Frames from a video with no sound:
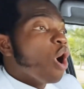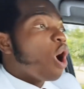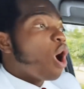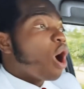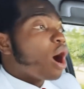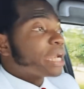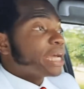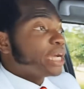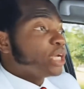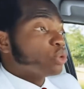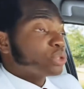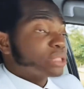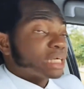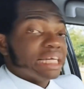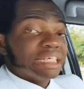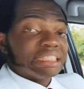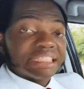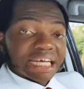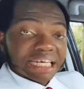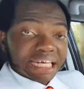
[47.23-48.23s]
All the youth in
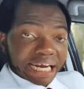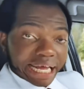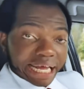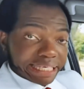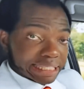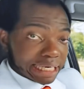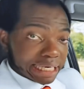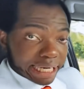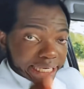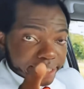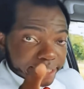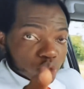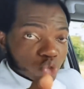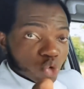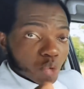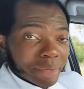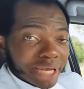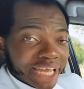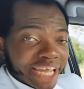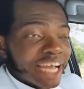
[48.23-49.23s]
this generation, listen
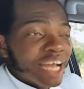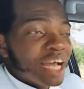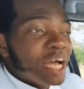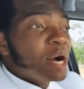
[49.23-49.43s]
to me.